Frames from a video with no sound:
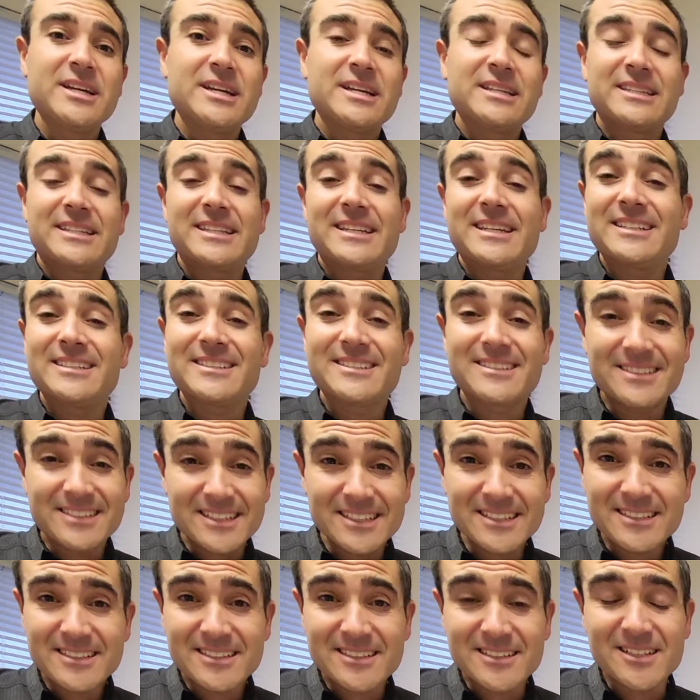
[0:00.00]
The
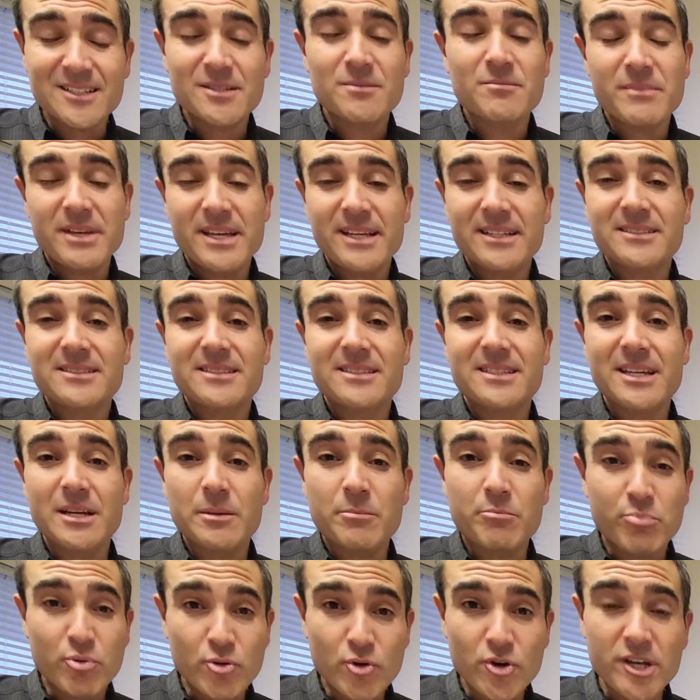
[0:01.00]
assistant makes the
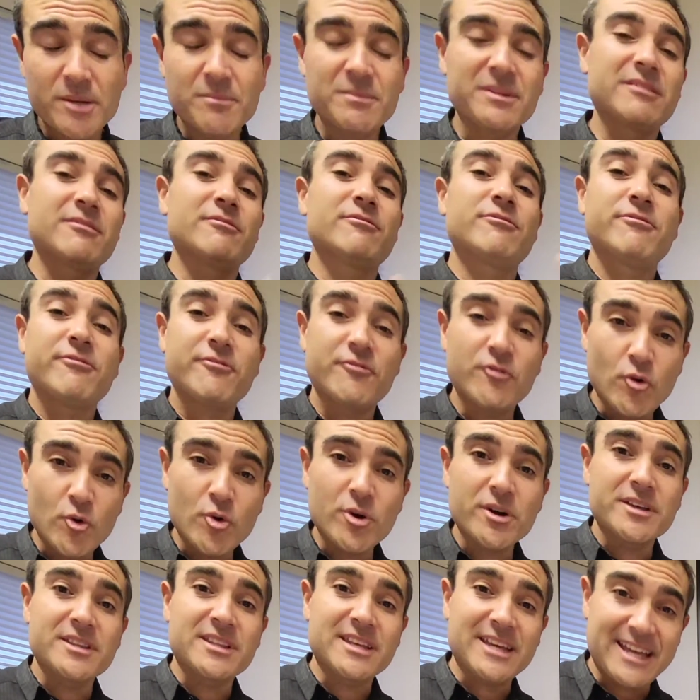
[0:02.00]
appointment
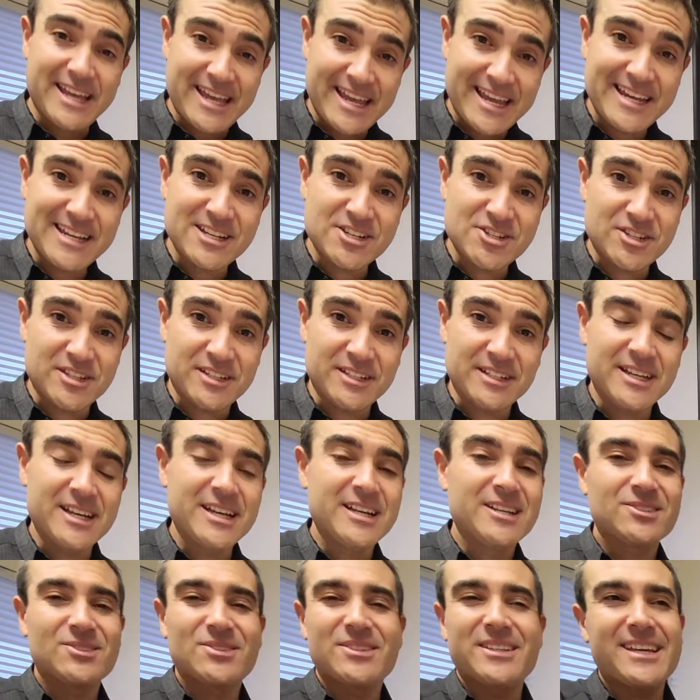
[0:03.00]
for the agent.
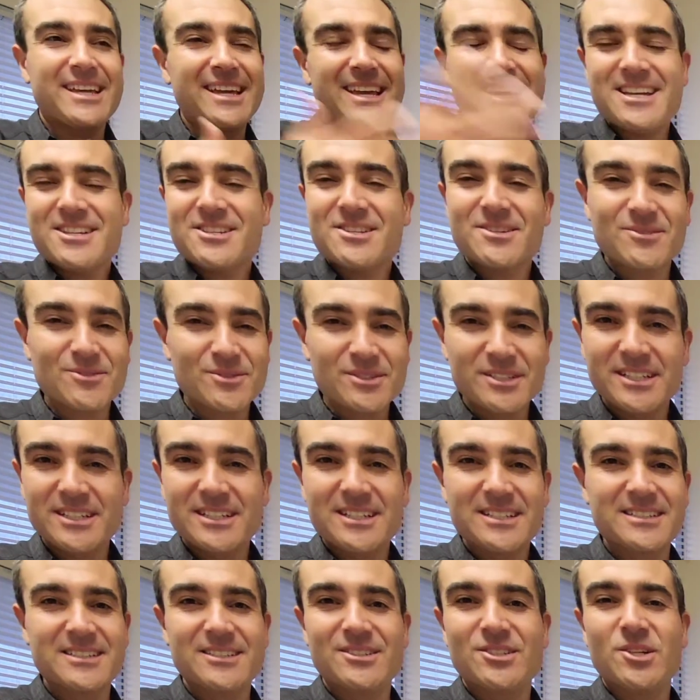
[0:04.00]
So the agent really
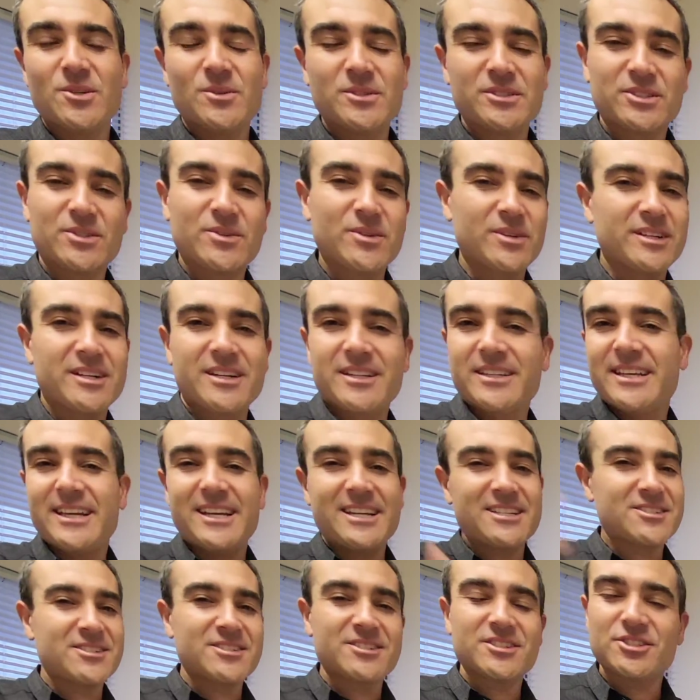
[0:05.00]
doesn't know what's going on. The
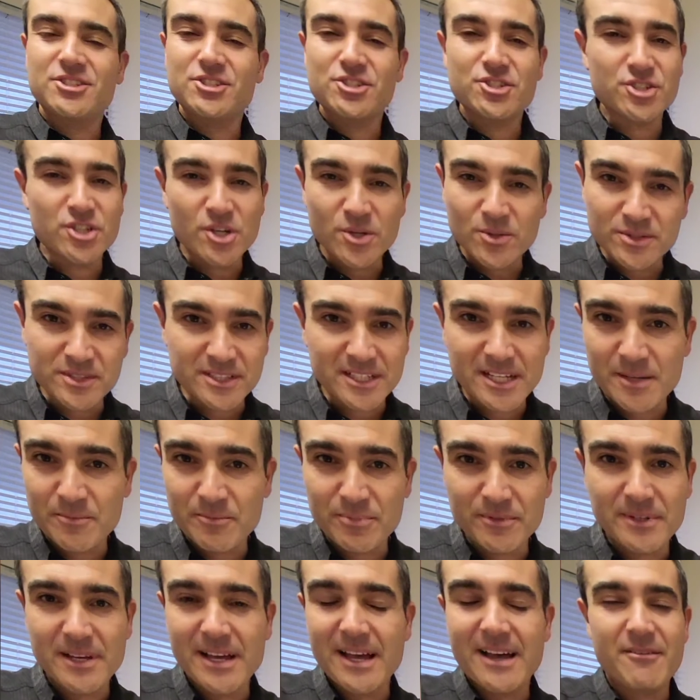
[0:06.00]
agent just shows
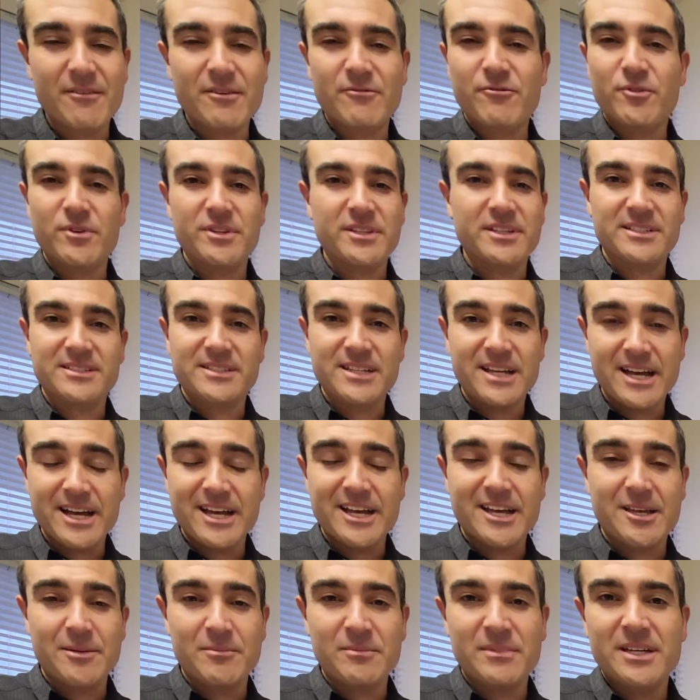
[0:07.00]
up for the
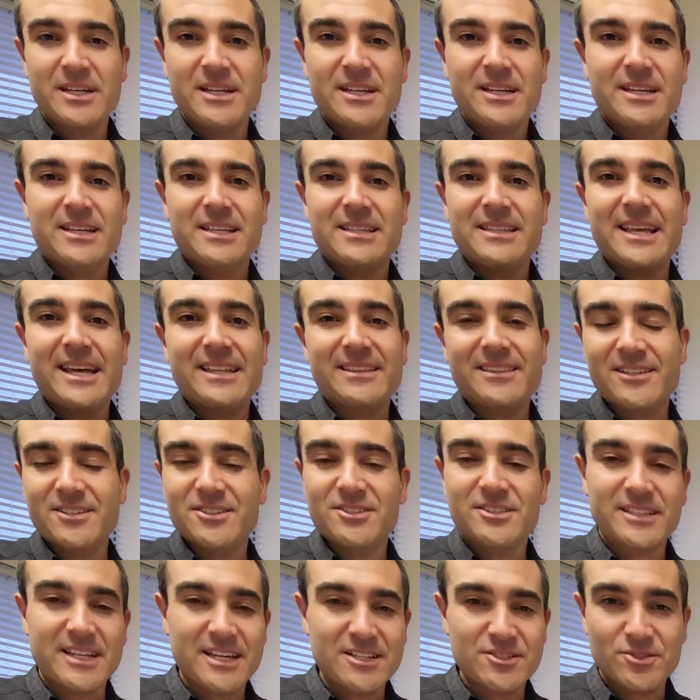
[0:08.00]
time that they're
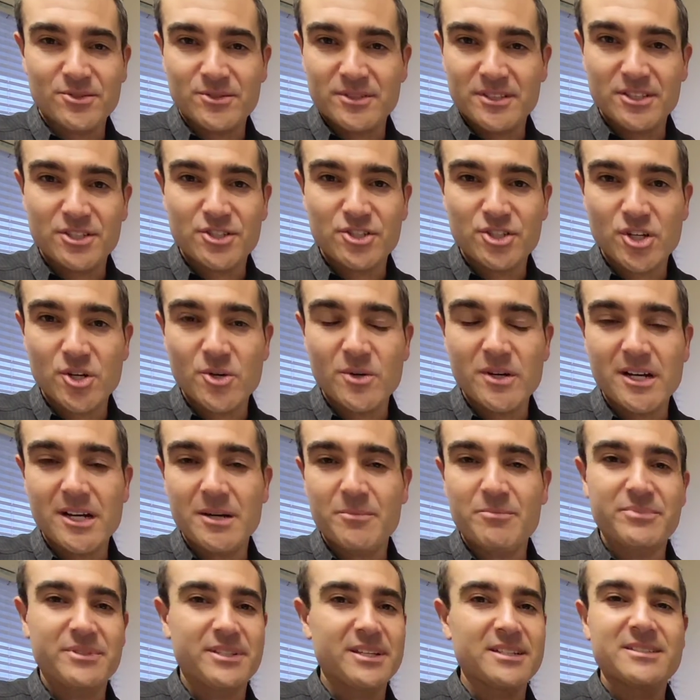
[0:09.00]
scheduled to show
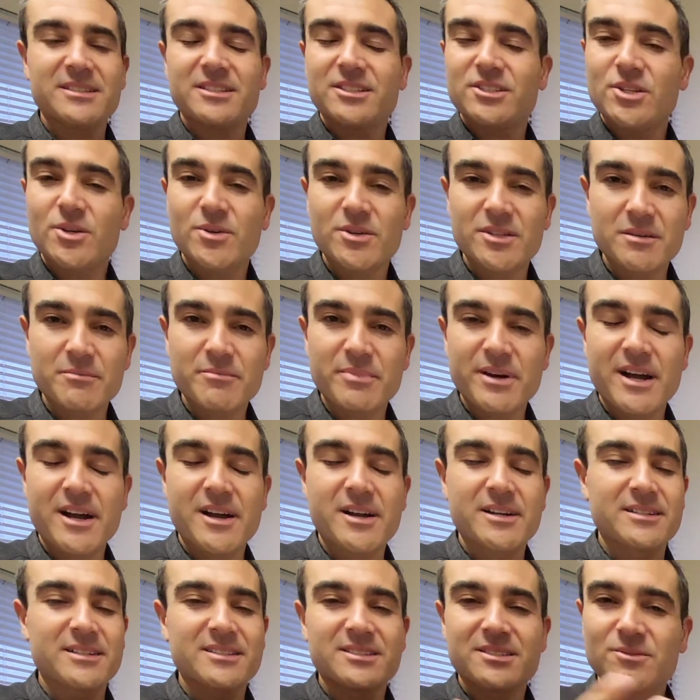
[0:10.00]
up, doesn't know the buyer,
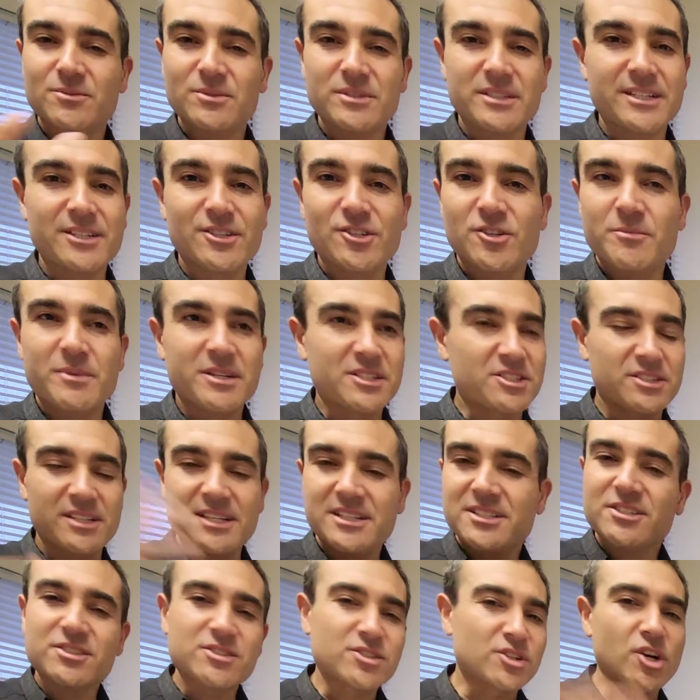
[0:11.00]
doesn't really know much. They
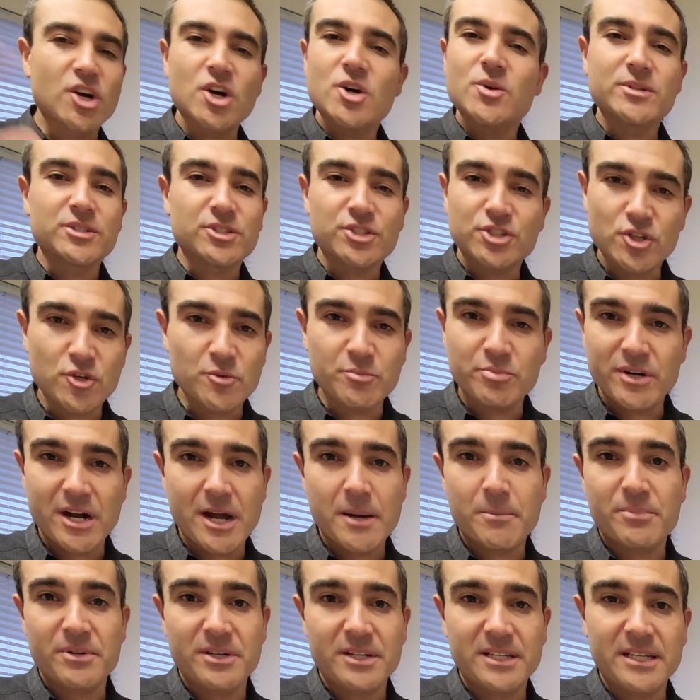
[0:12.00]
just go and show
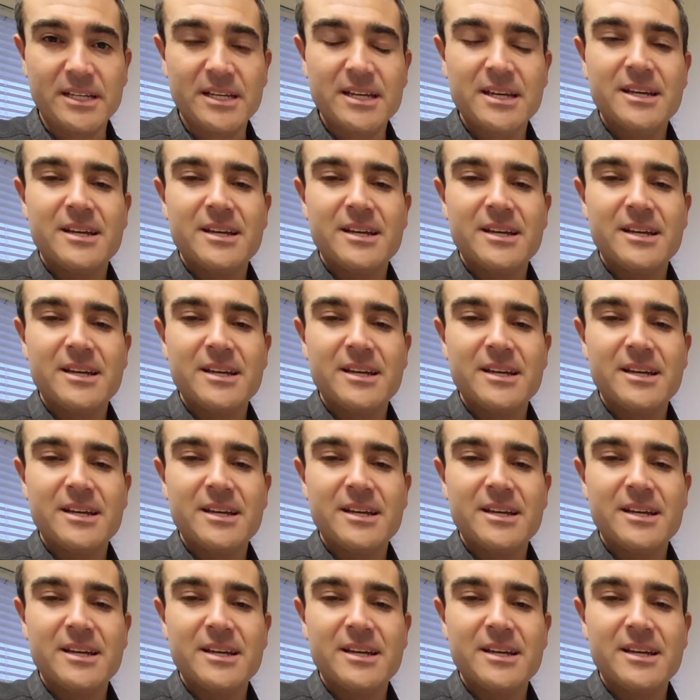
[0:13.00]
property.